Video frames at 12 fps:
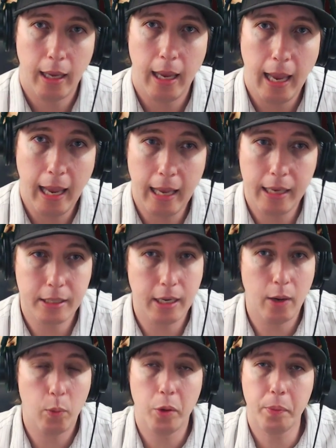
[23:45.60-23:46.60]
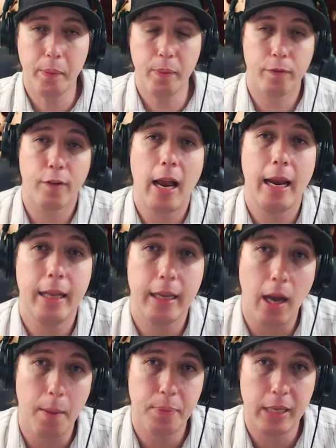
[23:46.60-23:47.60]
And we'll be providing
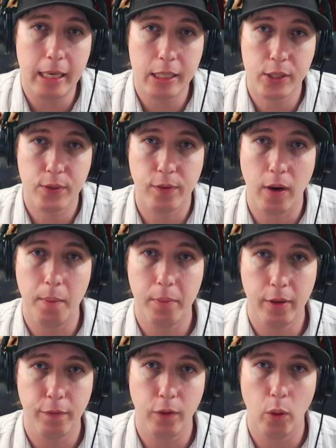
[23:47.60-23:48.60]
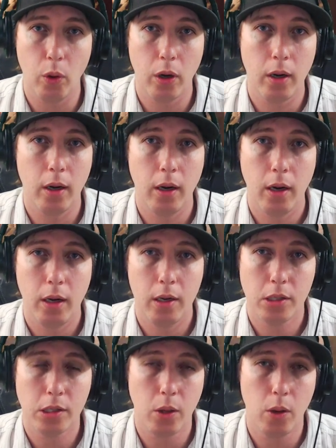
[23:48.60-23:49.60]
updates from the floor.
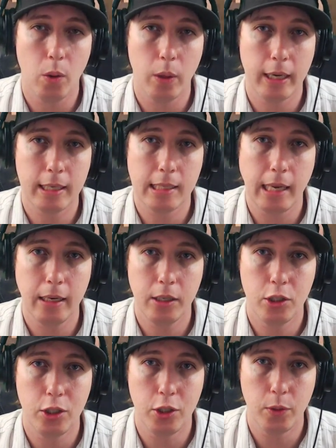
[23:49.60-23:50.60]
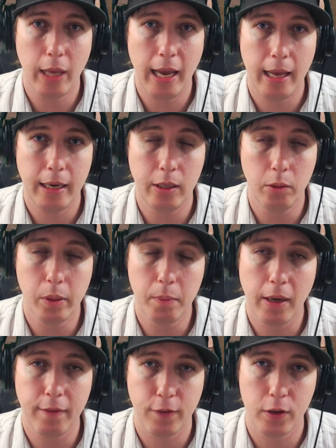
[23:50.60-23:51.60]
So excited to do that. It'll be
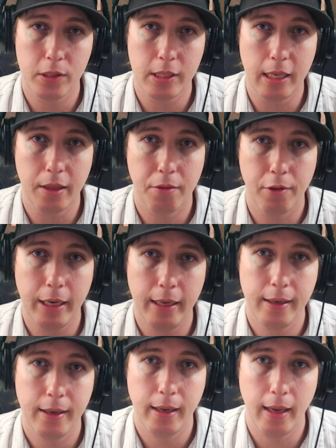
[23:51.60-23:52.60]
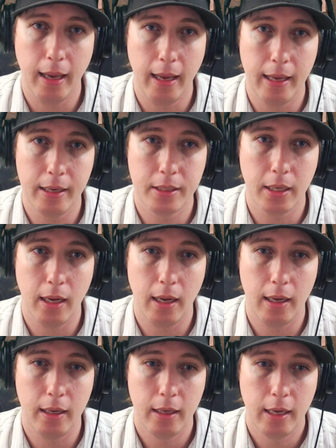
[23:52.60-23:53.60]
my first E3. And
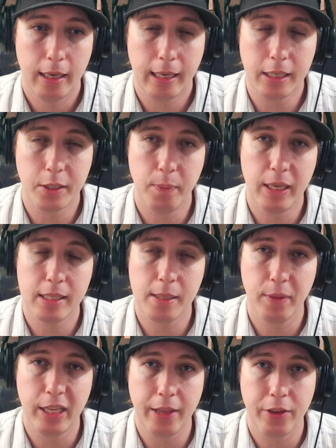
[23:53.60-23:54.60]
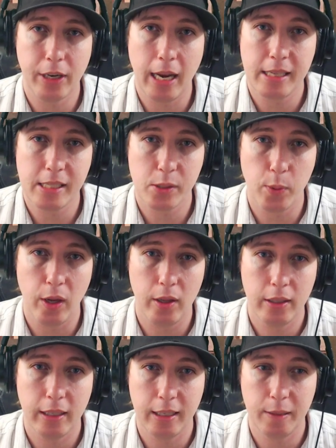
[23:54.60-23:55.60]
get to meet some of the other guys as
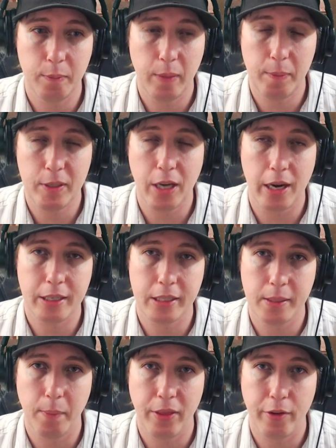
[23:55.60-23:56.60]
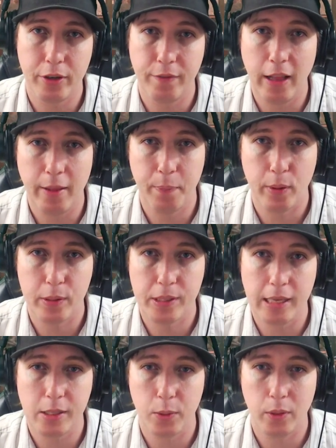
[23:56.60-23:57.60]
well, and maybe talk to some other developers,
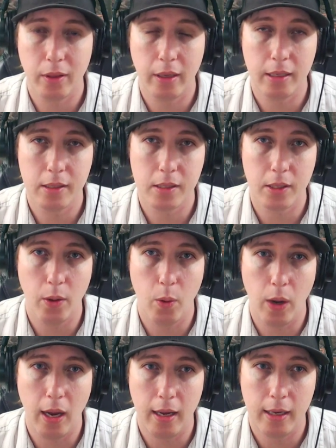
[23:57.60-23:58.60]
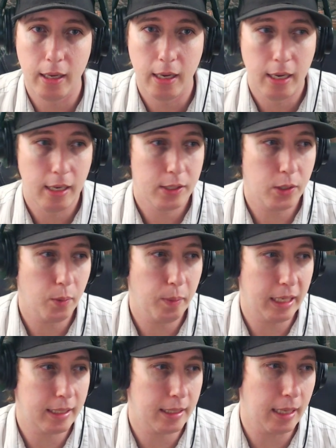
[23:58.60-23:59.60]
that sort of thing. So so it'd be
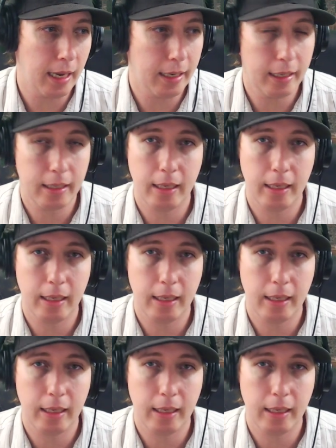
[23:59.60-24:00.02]
exciting.